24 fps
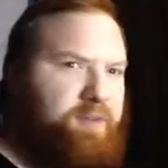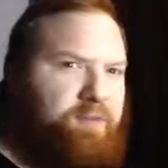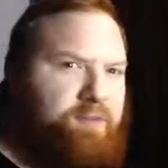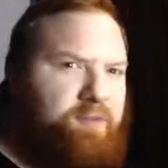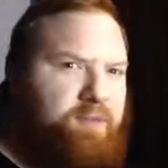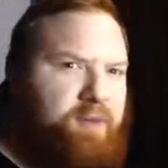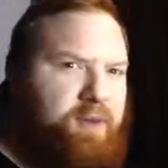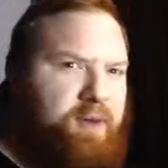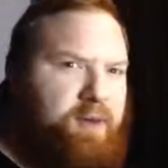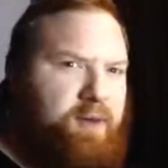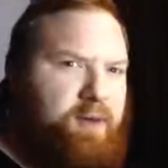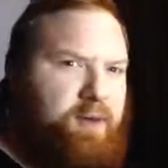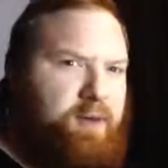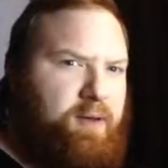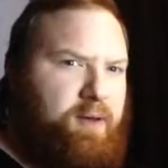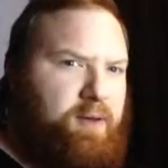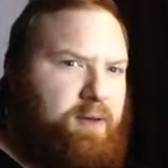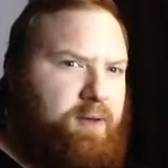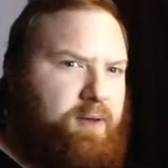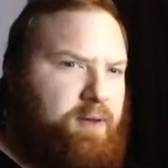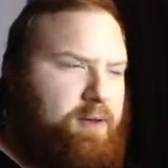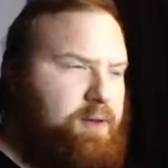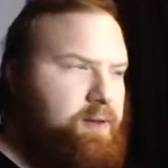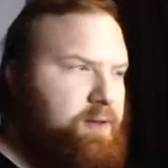the
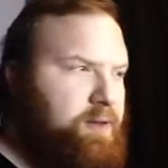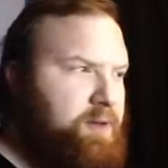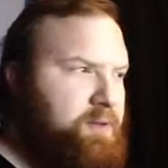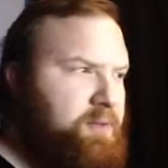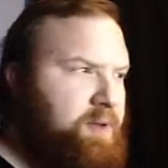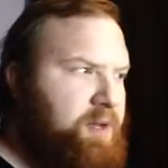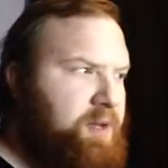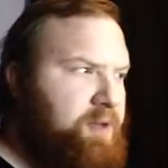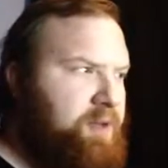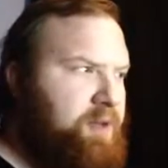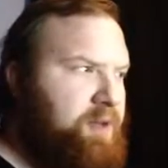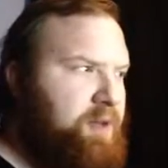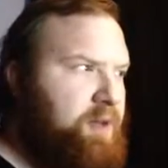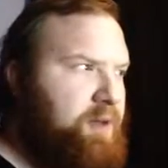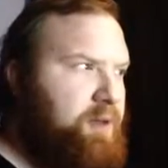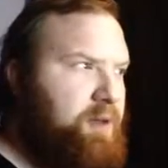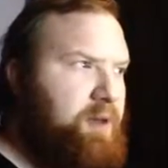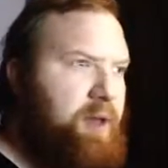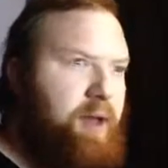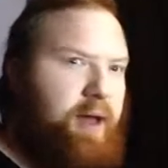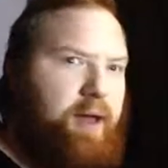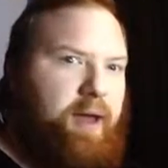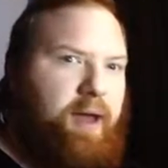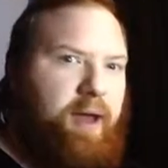Special edition,
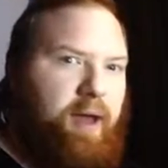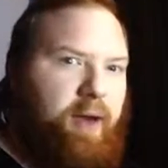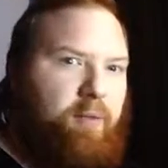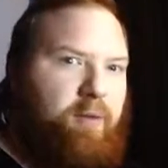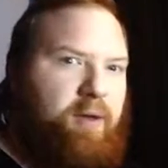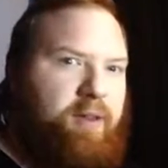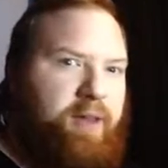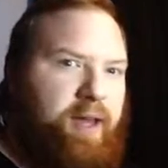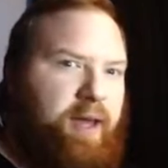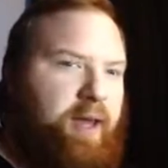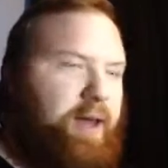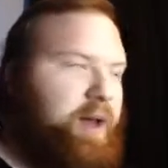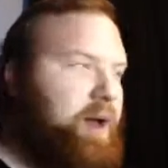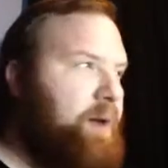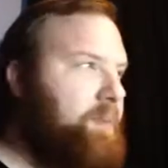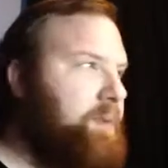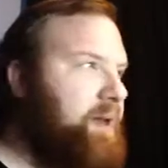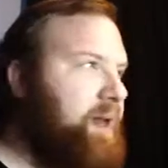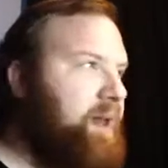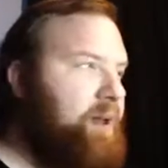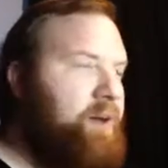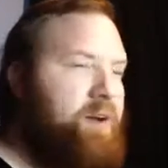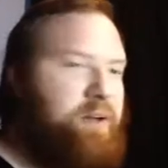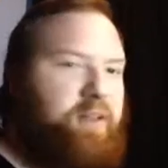yeah, yeah, where they
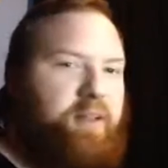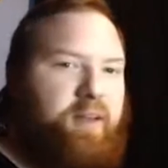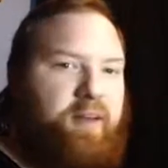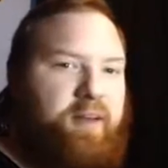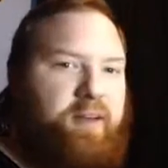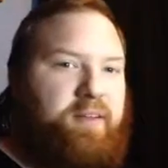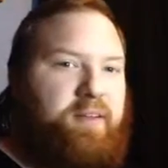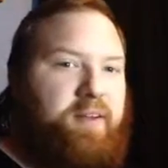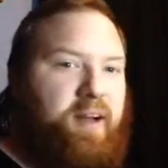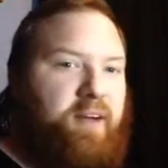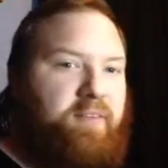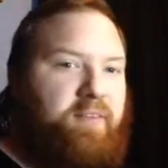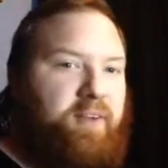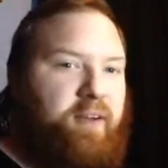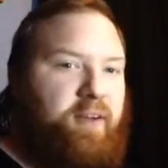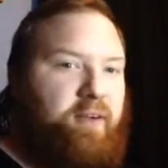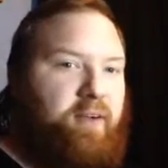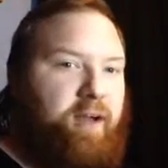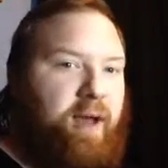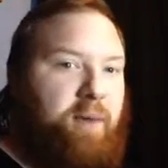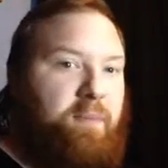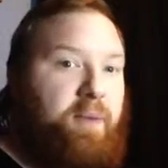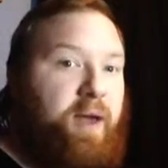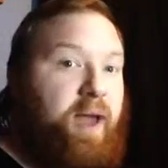updated all the stuff and
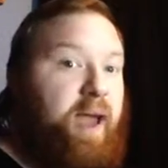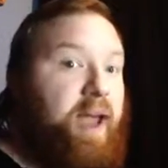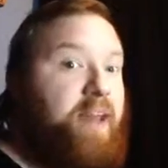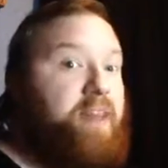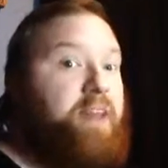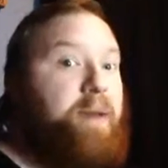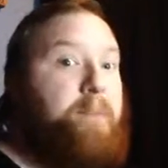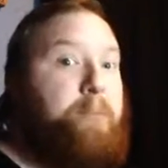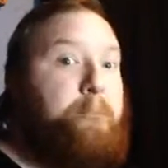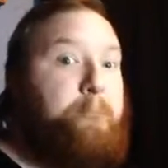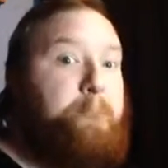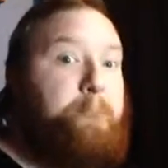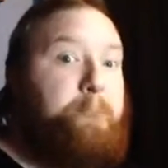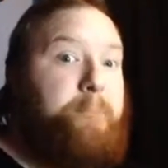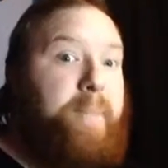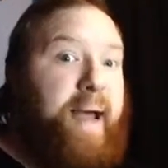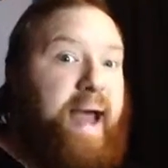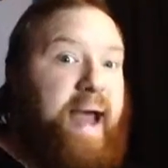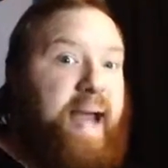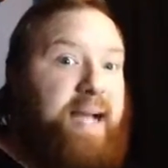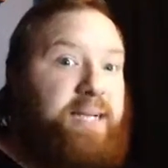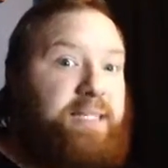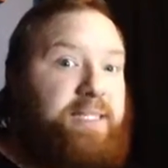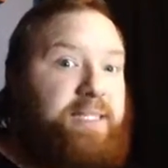crap. It's
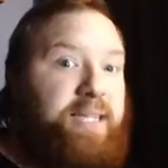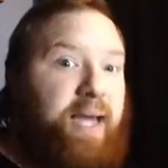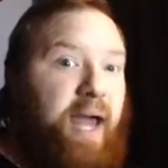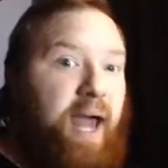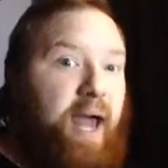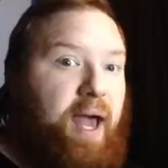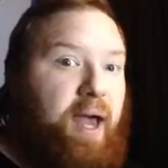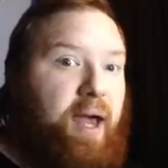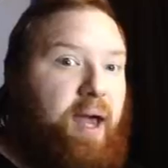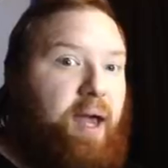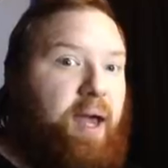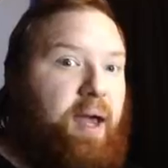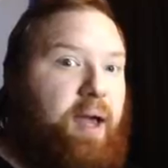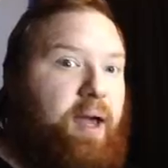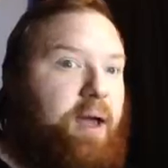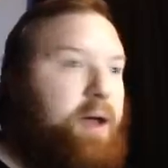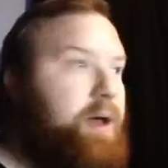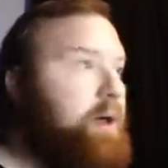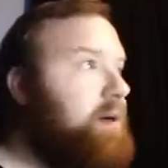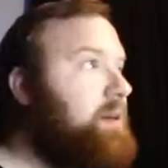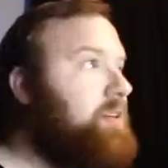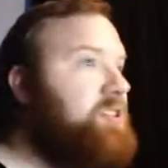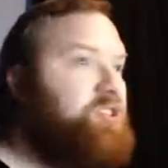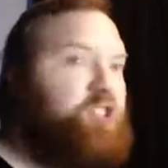amazing.
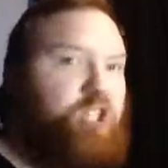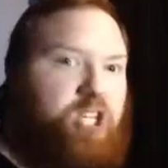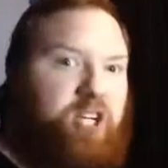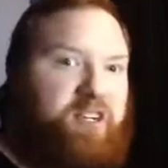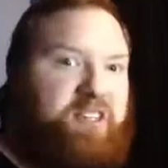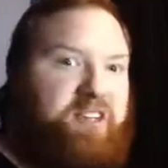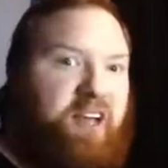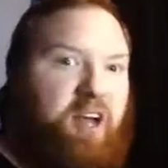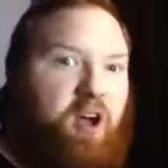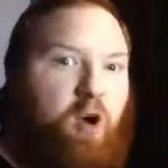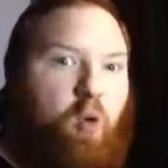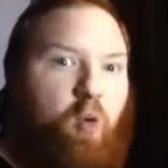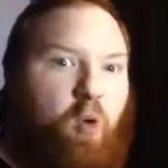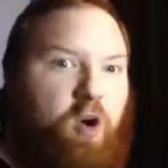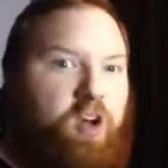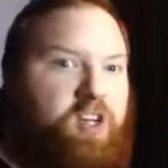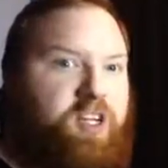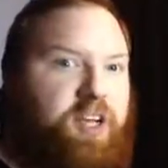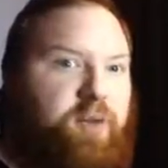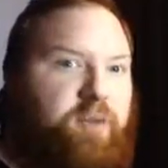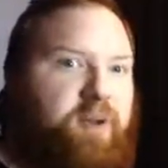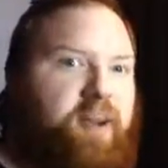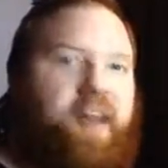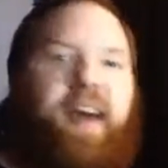Seriously, go
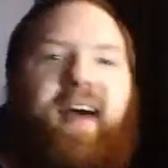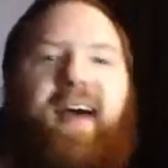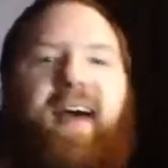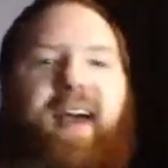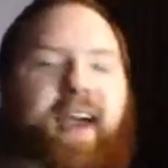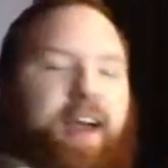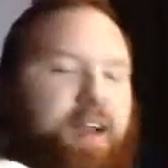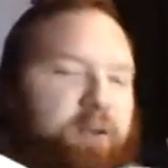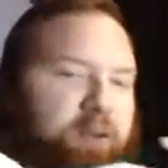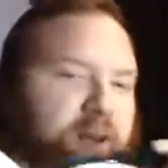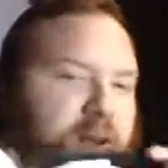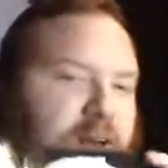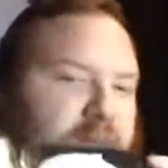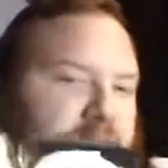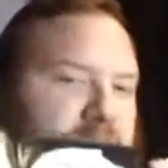watch that one. Anyway,